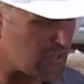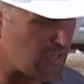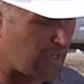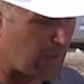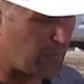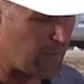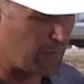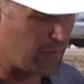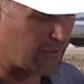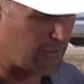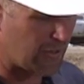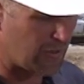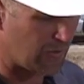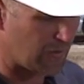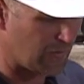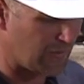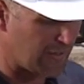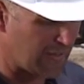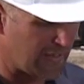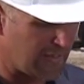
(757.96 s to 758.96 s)
thing that we would
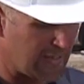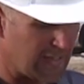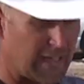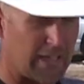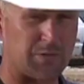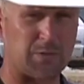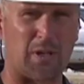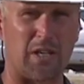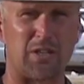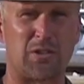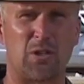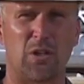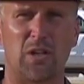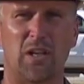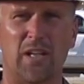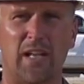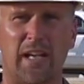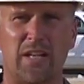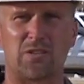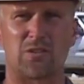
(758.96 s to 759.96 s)
do is we're going to turn
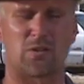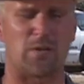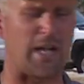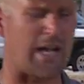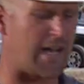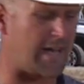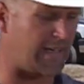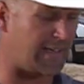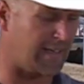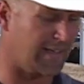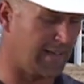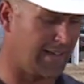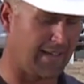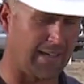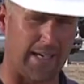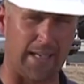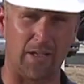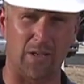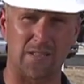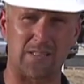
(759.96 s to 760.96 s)
the laser on.
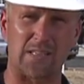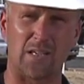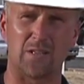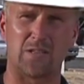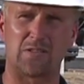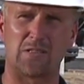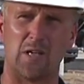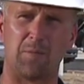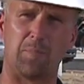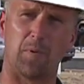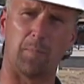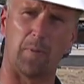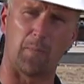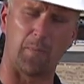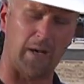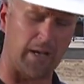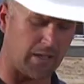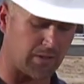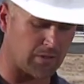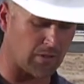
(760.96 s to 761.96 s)
I know it sounds simple, but
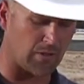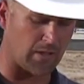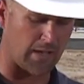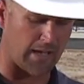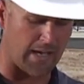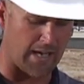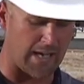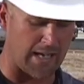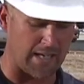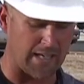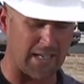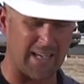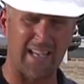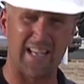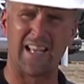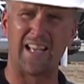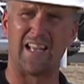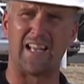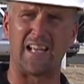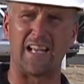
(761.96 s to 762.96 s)
we got to turn it on,
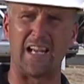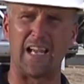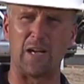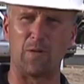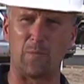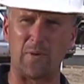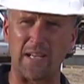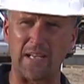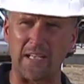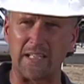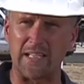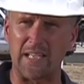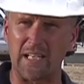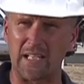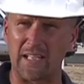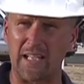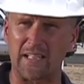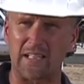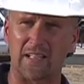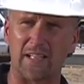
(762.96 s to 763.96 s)
and we need to
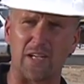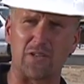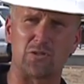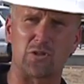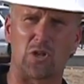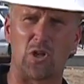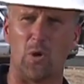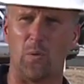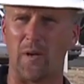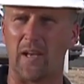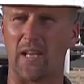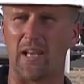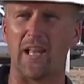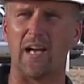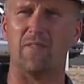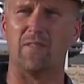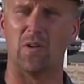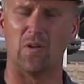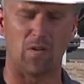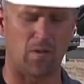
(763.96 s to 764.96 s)
let the laser go in
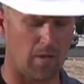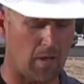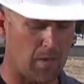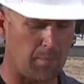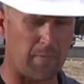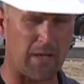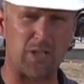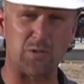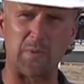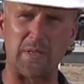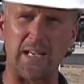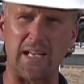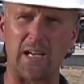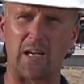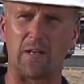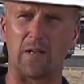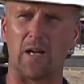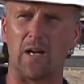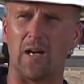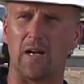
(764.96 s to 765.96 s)
level because we need
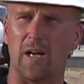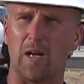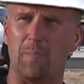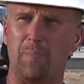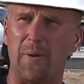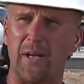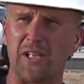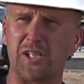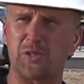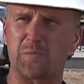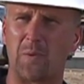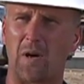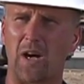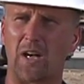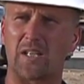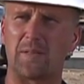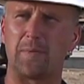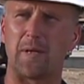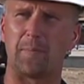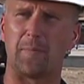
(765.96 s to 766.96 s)
a
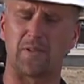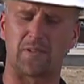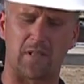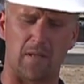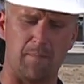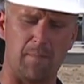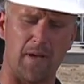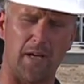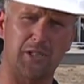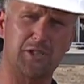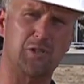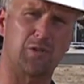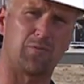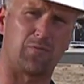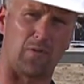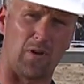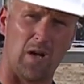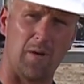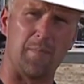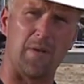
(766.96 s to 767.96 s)
benchmark to be able to measure
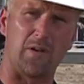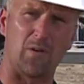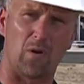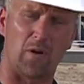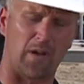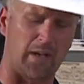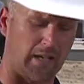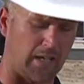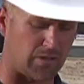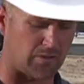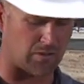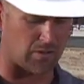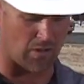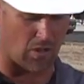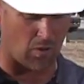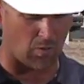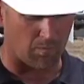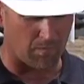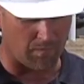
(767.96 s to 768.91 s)
from in order to get slope.